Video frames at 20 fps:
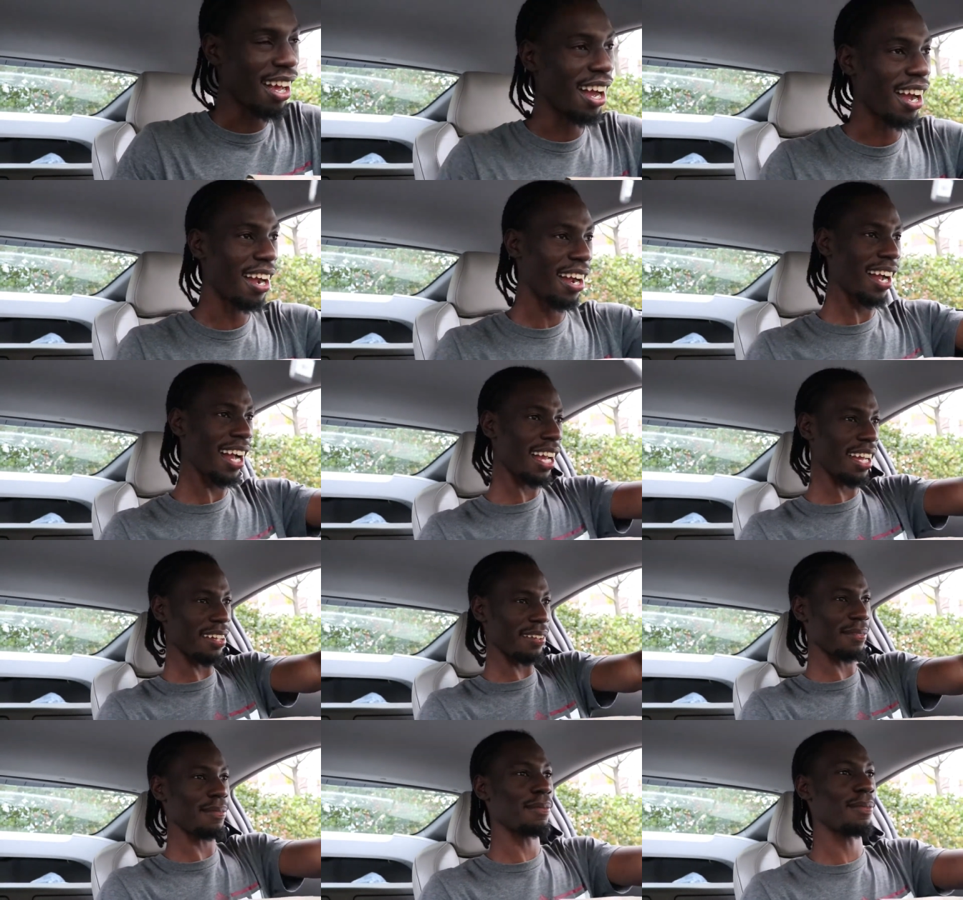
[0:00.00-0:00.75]
All
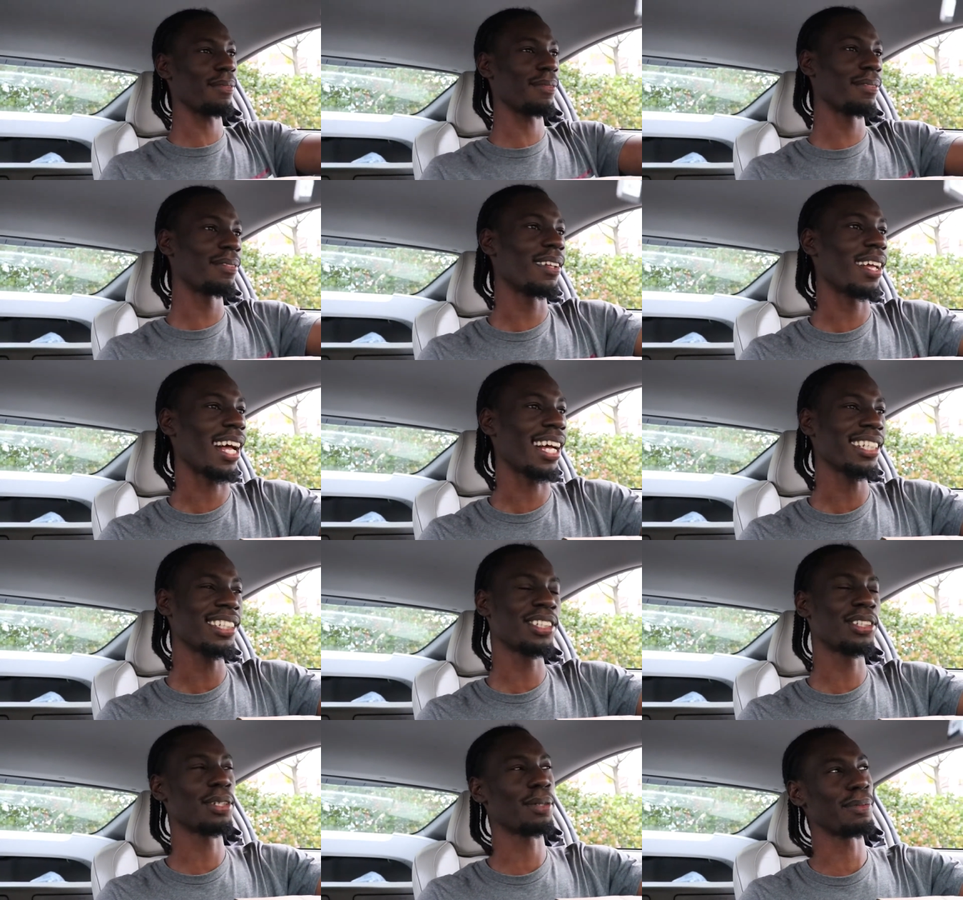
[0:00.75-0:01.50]
right. I
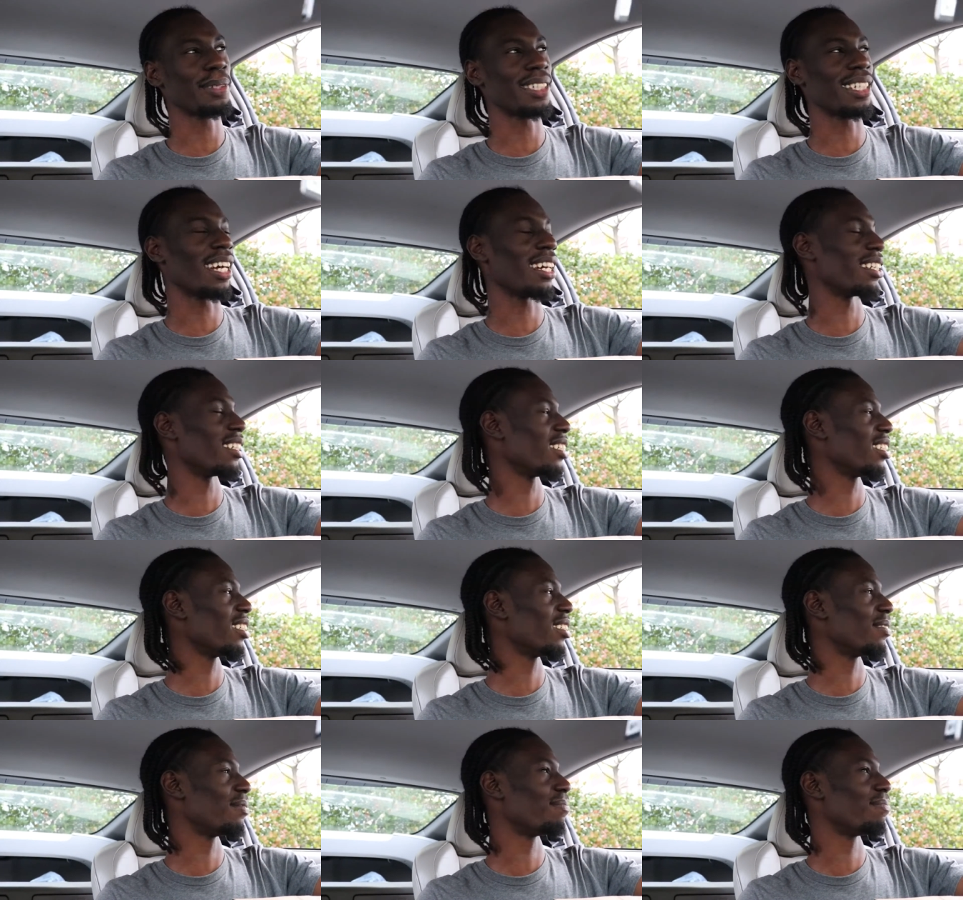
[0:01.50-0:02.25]
just hope it's not in the
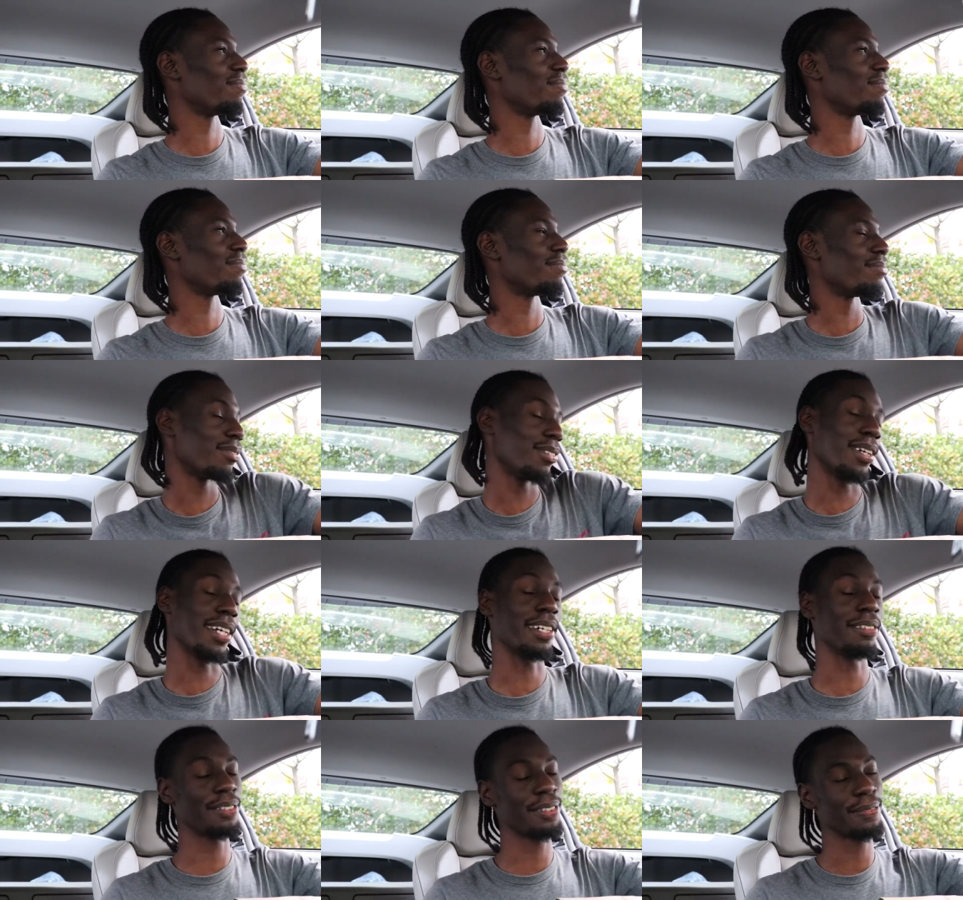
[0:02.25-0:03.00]
hood. Whatever.